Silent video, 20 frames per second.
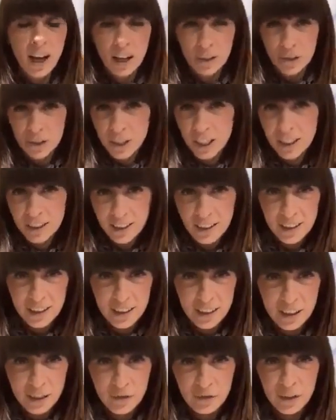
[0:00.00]
I've said
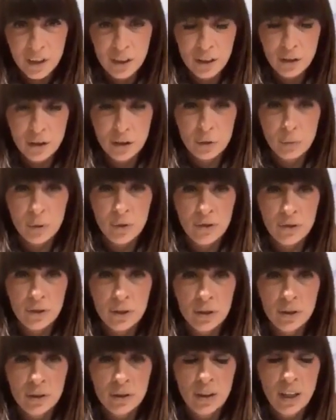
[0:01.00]
this in the videos
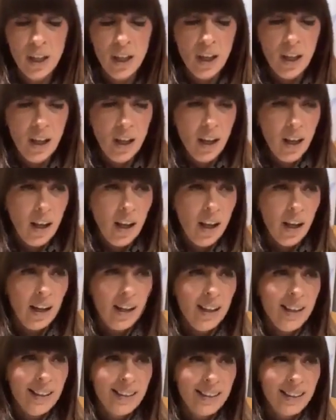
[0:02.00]
before,
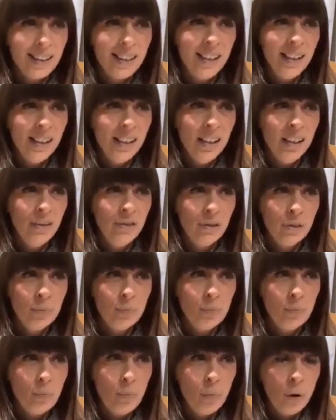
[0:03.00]
it is
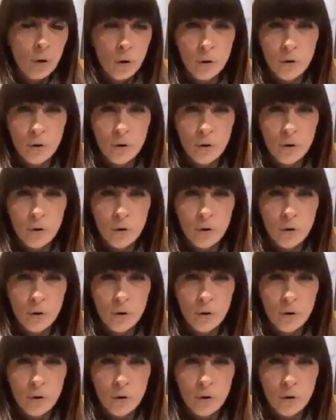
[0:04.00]
even